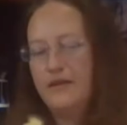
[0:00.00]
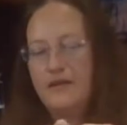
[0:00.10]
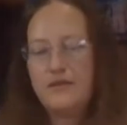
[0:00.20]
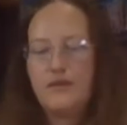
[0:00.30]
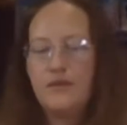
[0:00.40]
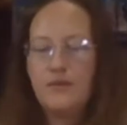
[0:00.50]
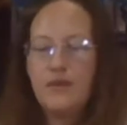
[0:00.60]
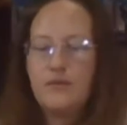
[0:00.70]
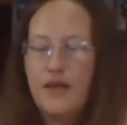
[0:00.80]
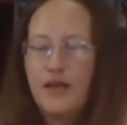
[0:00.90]
see
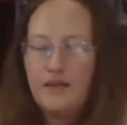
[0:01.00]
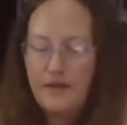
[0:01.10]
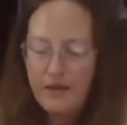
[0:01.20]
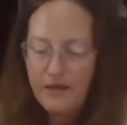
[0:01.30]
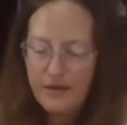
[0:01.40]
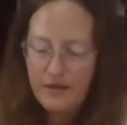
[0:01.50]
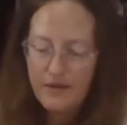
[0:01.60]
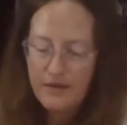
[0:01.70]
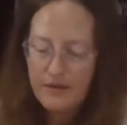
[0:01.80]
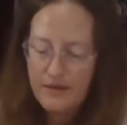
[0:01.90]
where we're at there.
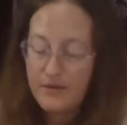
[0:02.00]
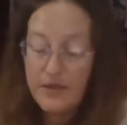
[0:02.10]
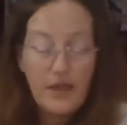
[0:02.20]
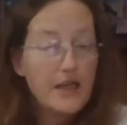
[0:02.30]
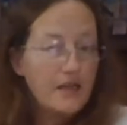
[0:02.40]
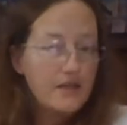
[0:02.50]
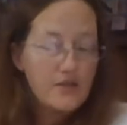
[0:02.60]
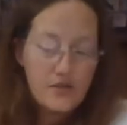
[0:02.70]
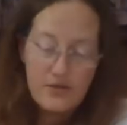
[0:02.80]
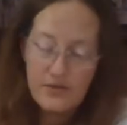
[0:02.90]
We're at 8
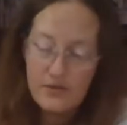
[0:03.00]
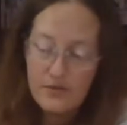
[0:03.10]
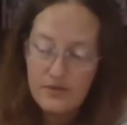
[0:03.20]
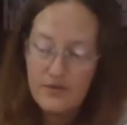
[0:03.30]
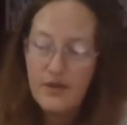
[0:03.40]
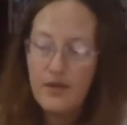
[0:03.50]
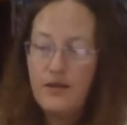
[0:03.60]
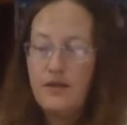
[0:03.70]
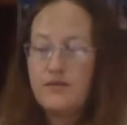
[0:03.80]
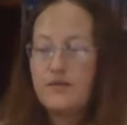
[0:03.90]
inches,
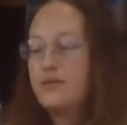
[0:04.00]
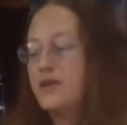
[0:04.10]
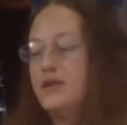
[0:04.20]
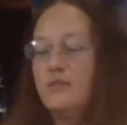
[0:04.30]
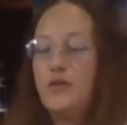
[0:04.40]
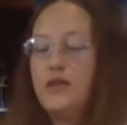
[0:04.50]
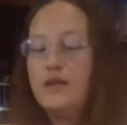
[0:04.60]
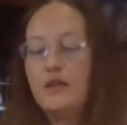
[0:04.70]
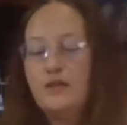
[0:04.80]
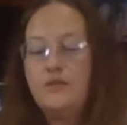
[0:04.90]
so we're getting pretty
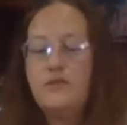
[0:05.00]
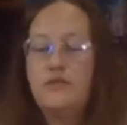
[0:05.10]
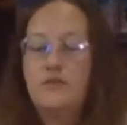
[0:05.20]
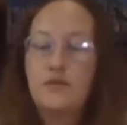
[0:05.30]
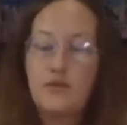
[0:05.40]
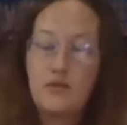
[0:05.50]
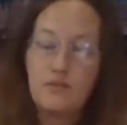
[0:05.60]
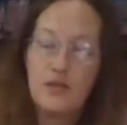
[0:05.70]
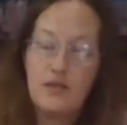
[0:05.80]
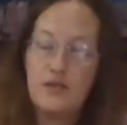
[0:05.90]
close. So I'm
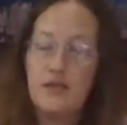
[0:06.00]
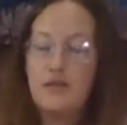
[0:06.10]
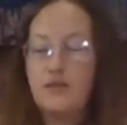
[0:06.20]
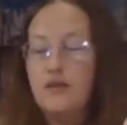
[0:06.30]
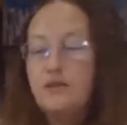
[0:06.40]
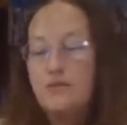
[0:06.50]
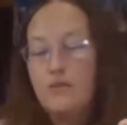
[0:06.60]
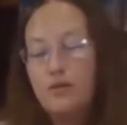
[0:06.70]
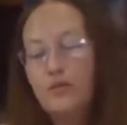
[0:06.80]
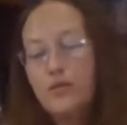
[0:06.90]
going to decrease
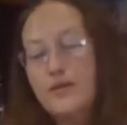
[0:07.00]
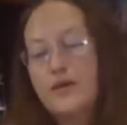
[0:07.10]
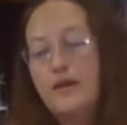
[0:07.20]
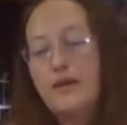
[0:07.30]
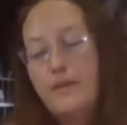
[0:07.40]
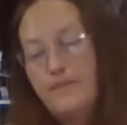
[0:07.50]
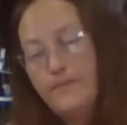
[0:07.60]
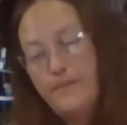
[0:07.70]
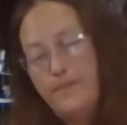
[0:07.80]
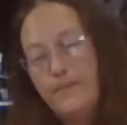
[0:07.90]
1 more time
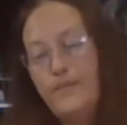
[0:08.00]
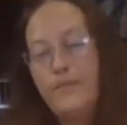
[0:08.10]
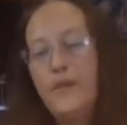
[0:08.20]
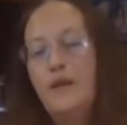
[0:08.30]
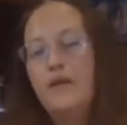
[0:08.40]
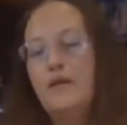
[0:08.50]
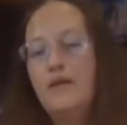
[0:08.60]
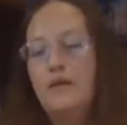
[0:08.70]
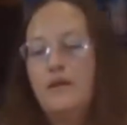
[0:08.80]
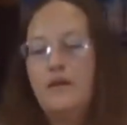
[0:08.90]

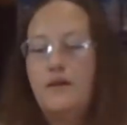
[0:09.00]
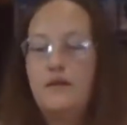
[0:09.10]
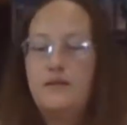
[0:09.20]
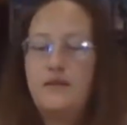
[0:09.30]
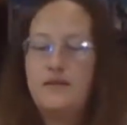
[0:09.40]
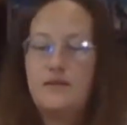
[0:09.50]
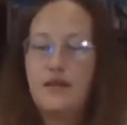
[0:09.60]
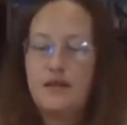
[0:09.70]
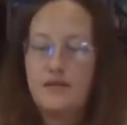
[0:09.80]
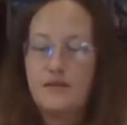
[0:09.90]
on this
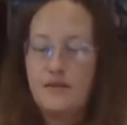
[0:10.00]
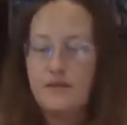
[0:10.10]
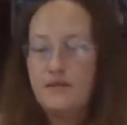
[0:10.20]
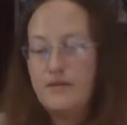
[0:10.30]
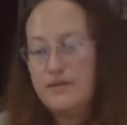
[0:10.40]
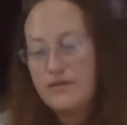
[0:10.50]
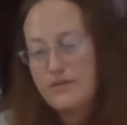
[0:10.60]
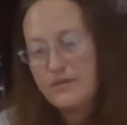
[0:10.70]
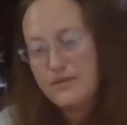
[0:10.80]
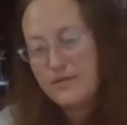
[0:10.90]
next
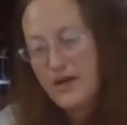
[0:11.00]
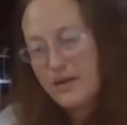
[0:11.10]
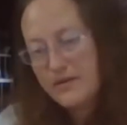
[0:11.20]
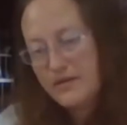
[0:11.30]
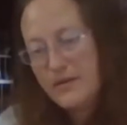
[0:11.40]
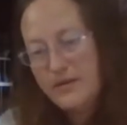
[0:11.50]
round.